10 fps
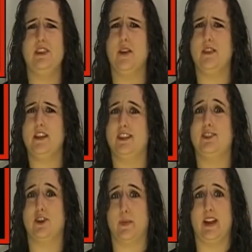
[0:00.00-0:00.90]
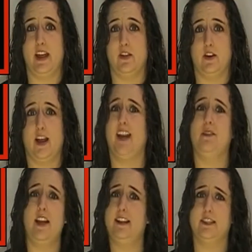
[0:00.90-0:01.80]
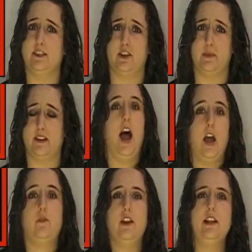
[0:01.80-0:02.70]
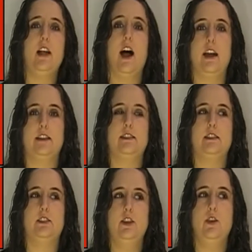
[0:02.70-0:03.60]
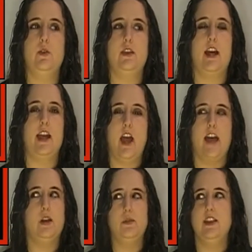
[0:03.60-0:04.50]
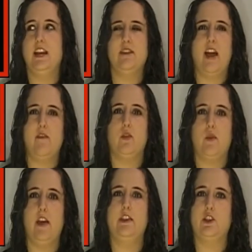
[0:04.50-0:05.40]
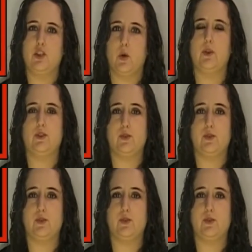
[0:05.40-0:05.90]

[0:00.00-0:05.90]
not really disturbing either. I don't like disturbing. I realized too that I, I don't think I've ever read the short